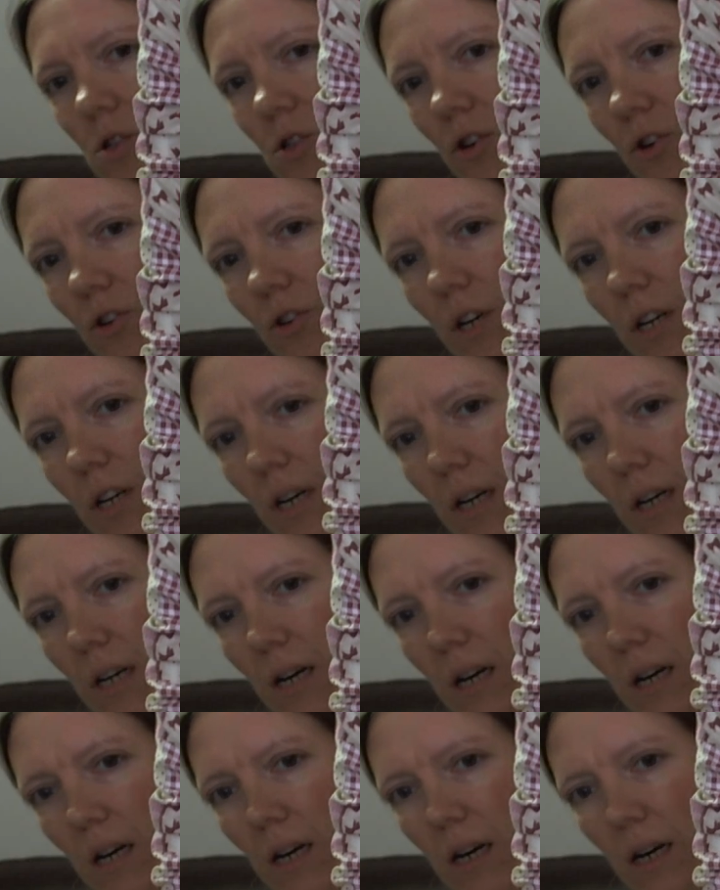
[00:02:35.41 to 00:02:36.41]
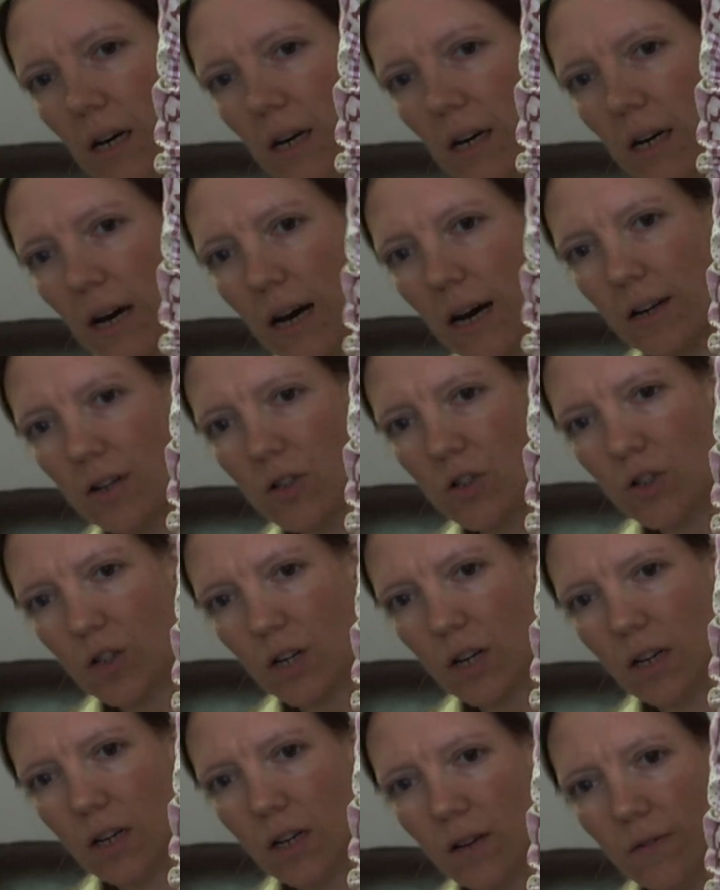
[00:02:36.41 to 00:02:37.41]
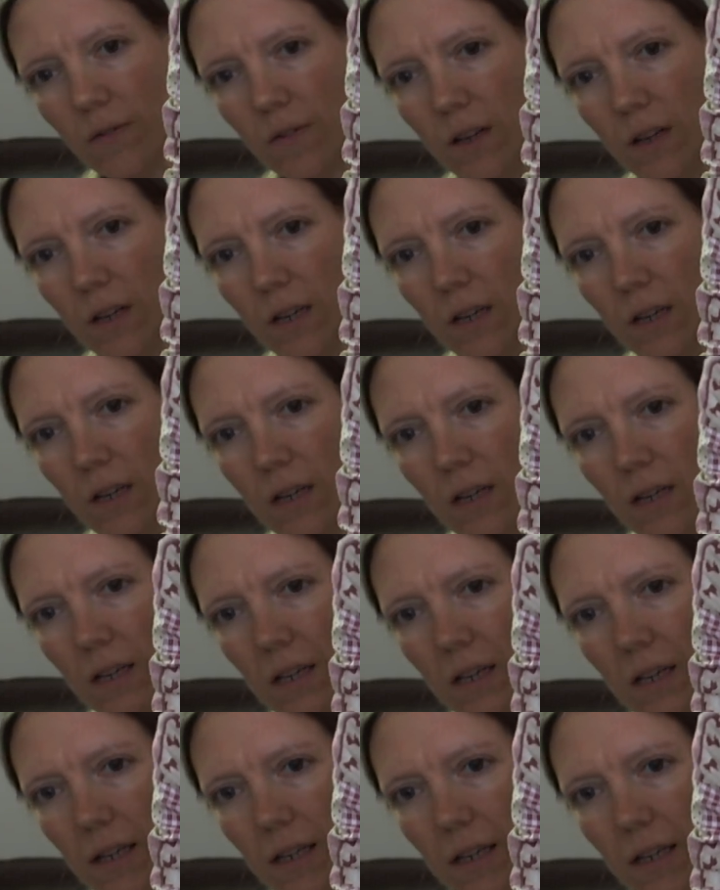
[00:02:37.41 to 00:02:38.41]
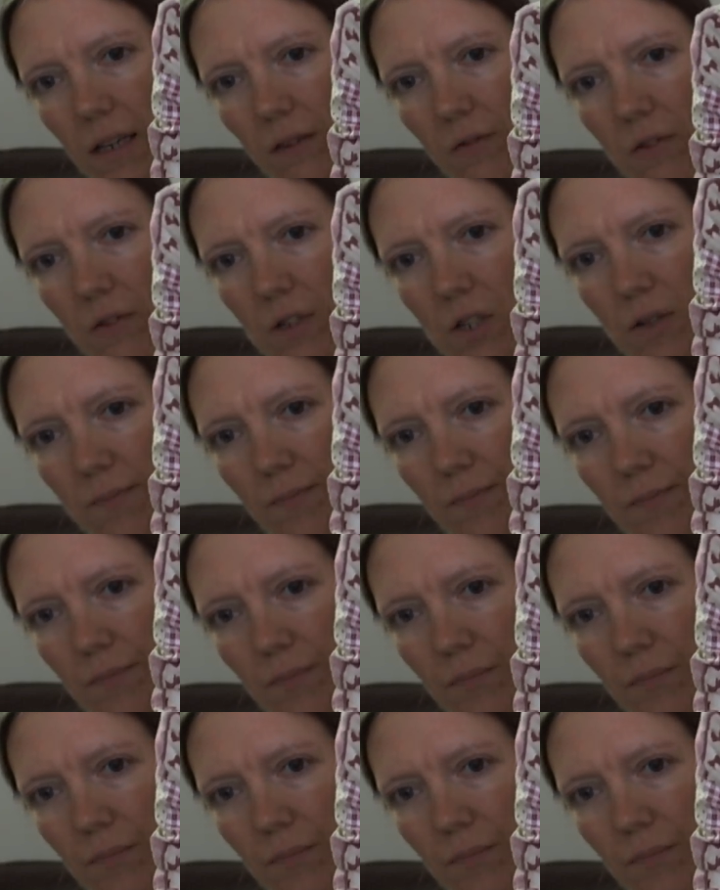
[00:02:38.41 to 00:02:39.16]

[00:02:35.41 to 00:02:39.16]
saw it, I hadn't done any of the leaves,